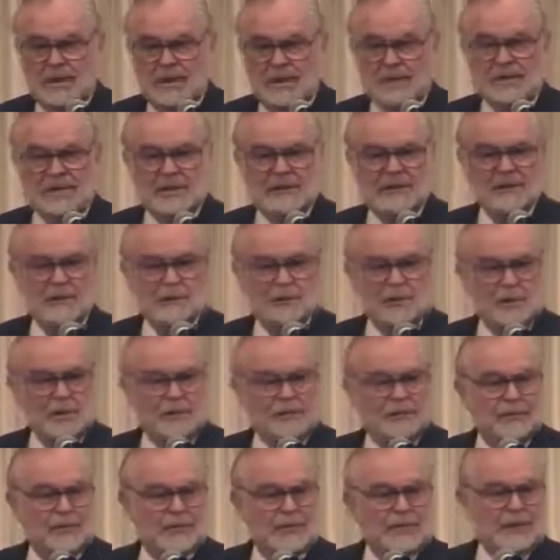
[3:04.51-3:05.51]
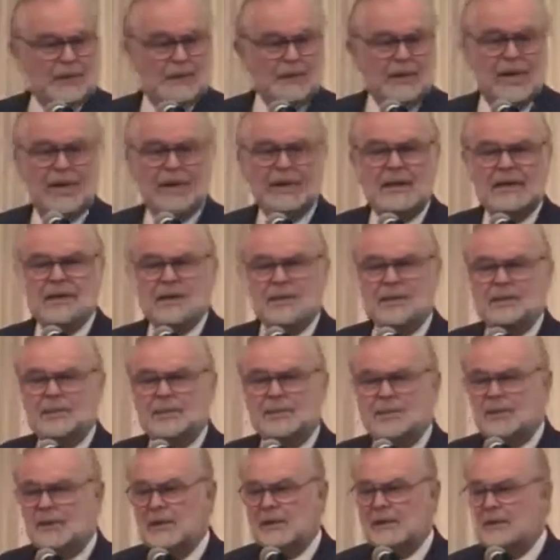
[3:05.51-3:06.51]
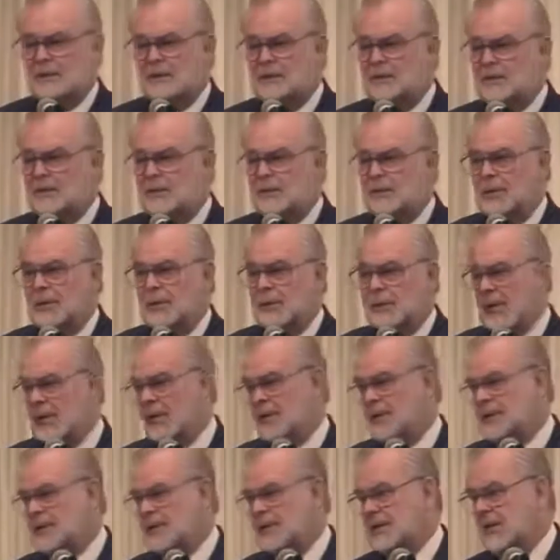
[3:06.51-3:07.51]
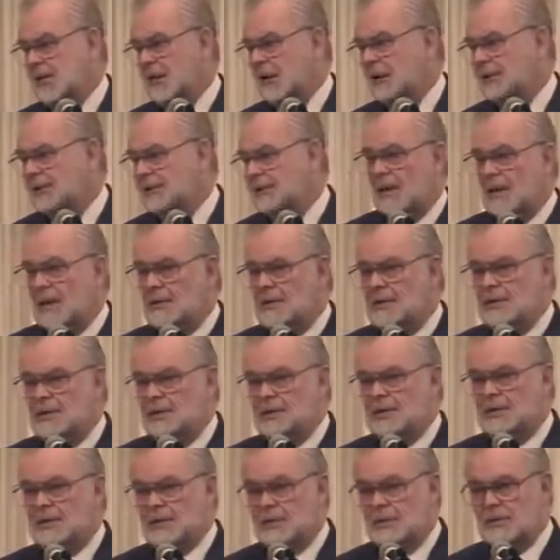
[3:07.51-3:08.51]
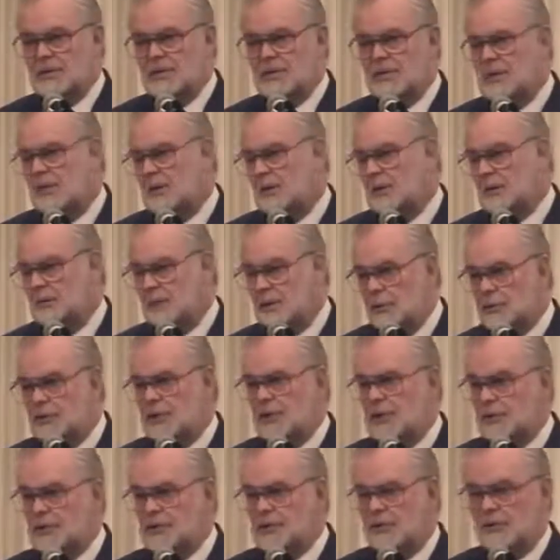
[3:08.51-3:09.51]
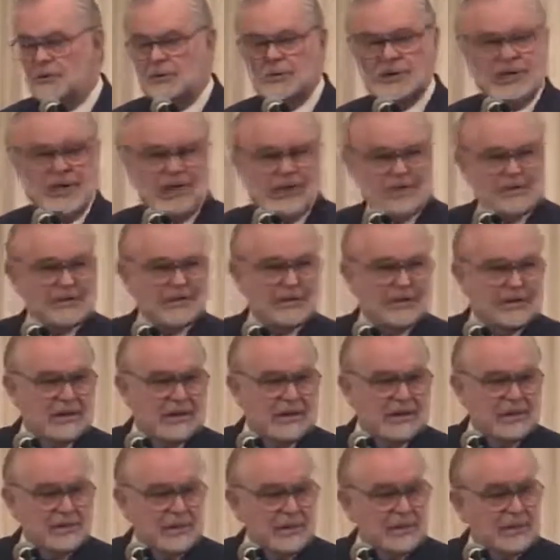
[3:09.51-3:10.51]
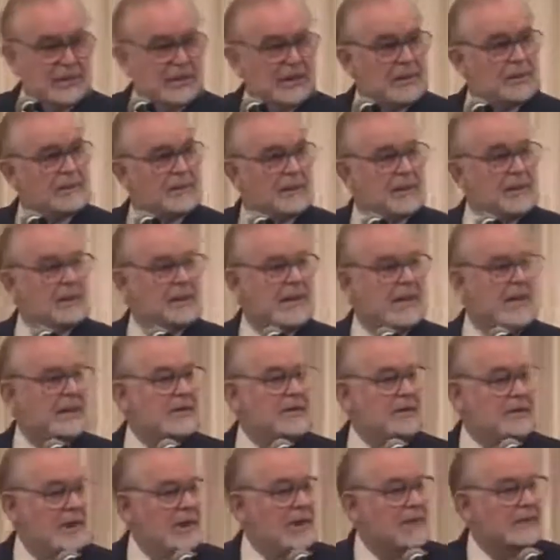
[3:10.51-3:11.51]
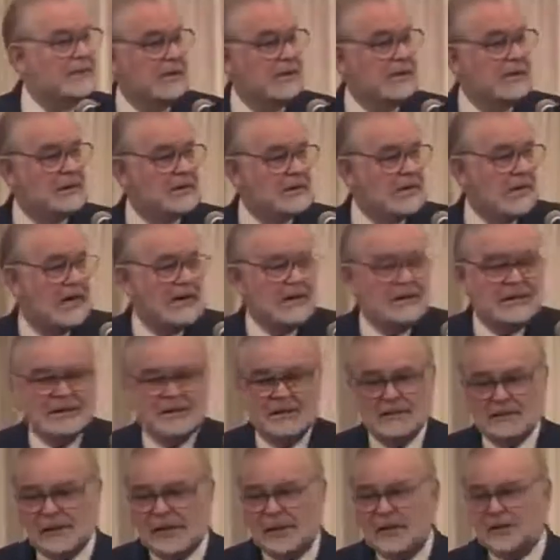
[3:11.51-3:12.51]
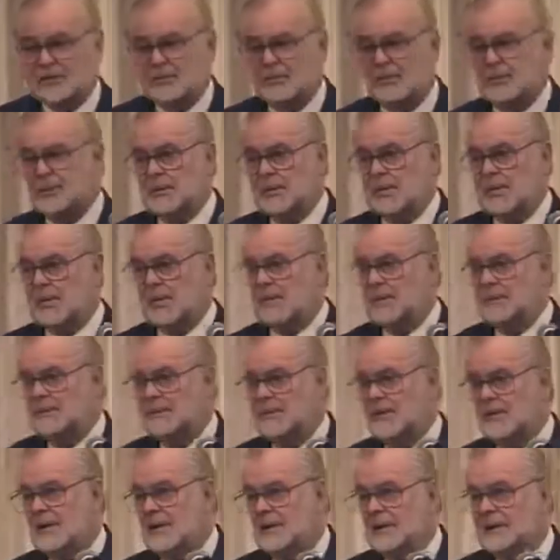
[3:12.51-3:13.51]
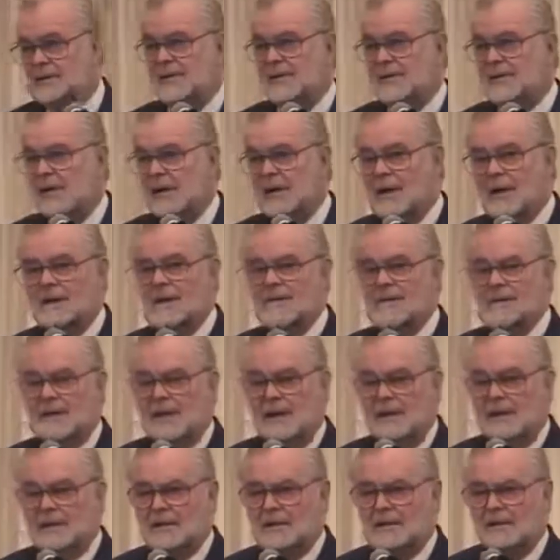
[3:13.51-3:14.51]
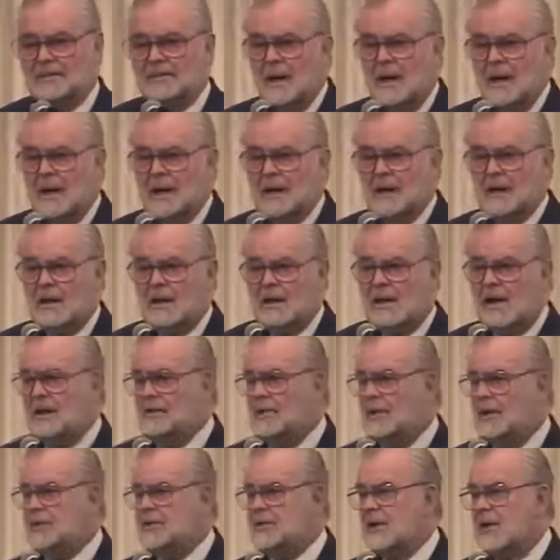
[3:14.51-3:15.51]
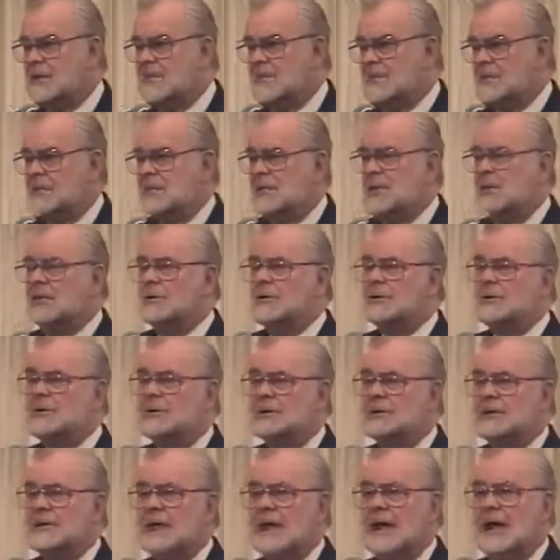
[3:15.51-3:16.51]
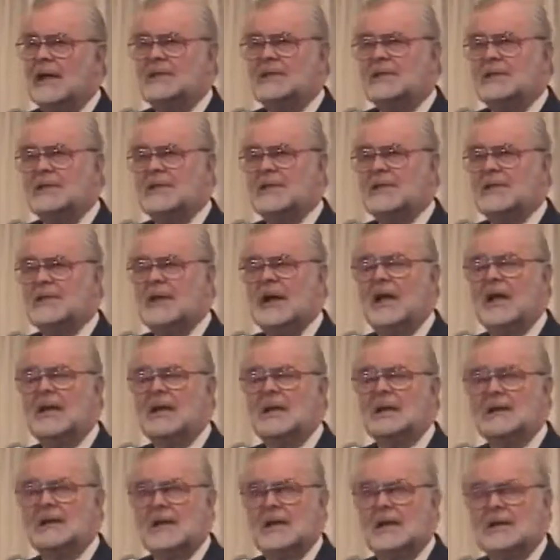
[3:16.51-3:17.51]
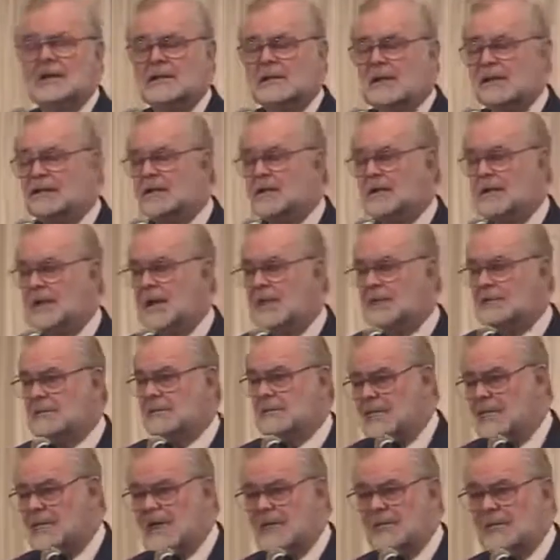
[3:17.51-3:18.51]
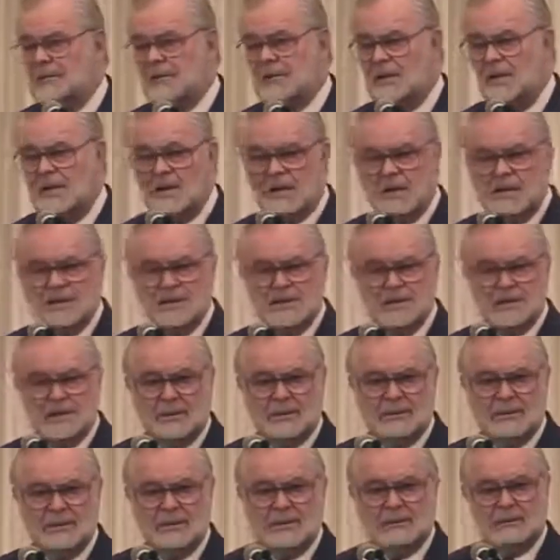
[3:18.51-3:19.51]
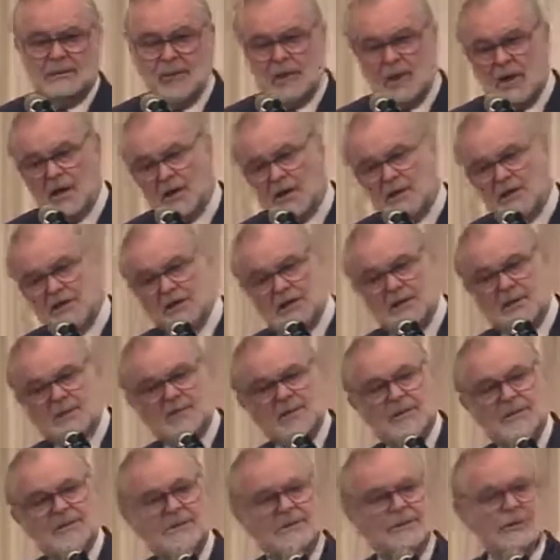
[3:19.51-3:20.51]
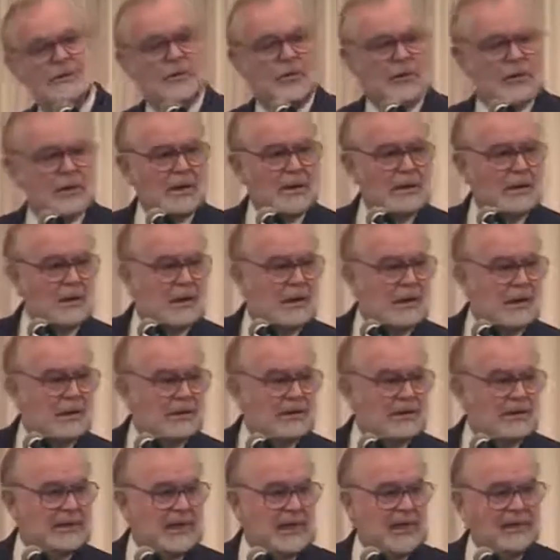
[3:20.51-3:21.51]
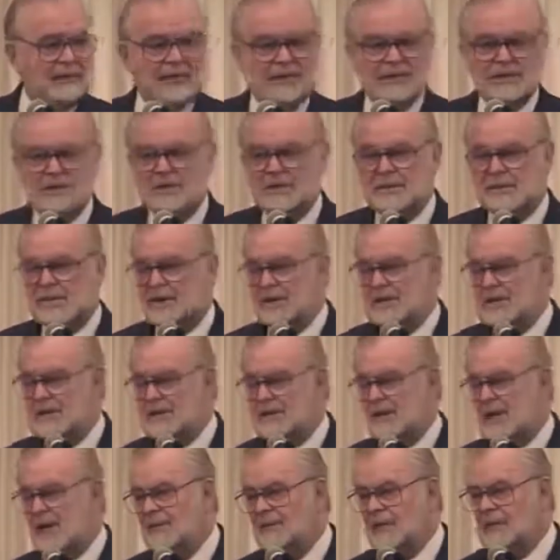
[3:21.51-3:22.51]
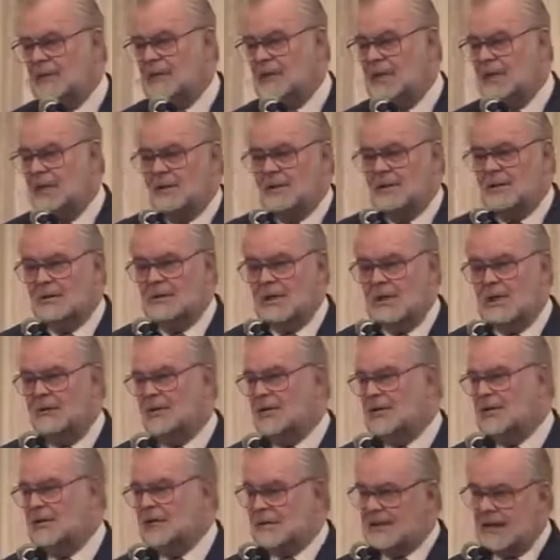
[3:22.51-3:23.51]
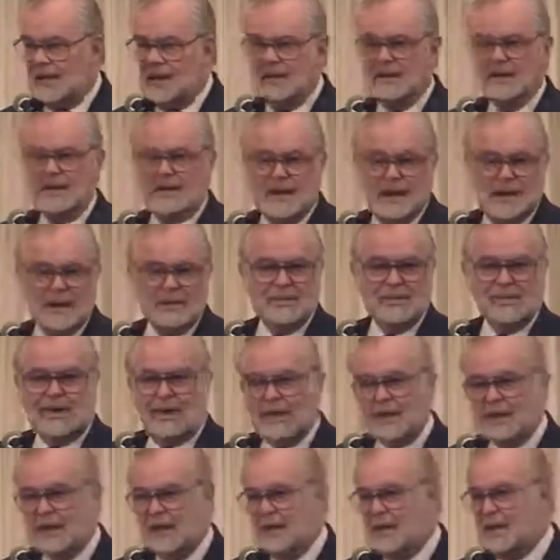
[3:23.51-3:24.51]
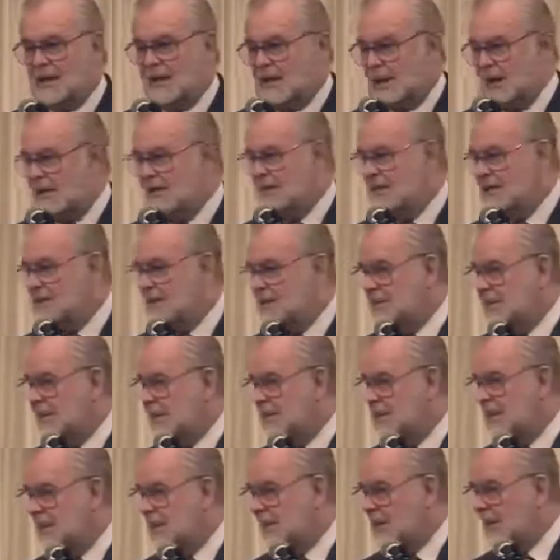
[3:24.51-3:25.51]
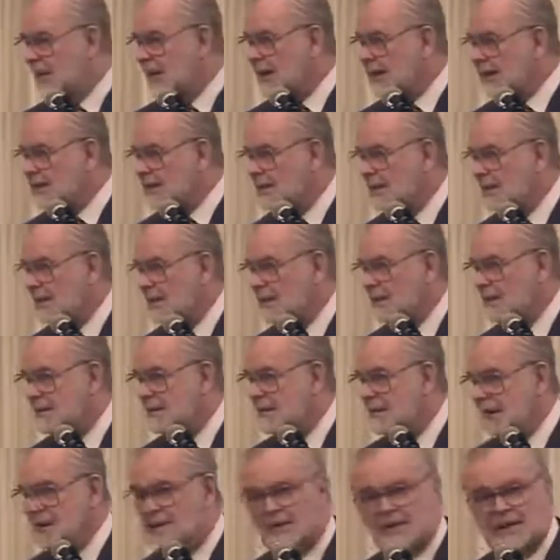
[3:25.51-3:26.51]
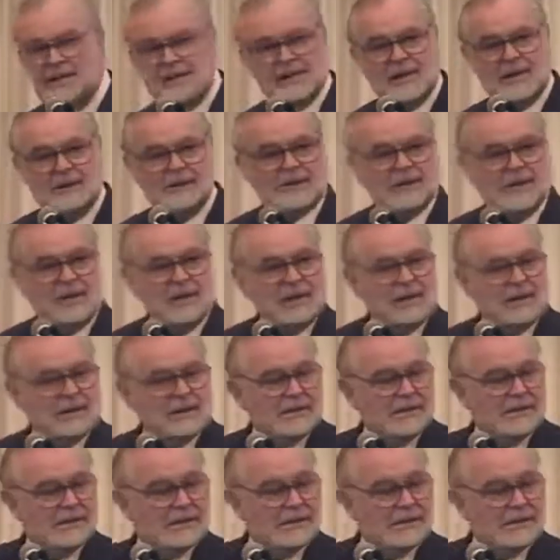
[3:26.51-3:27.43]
I mean, if it weren't for the body's ability to repair itself and to produce new tissue constantly, we'd be in pretty bad shape because that's a natural part of our life cycle. On an average, I've been told that the average cell lives about 7 years. Some live longer, some live shorter, but the average is about 7. So every cell in our body, on an average, has been replaced every 7 years.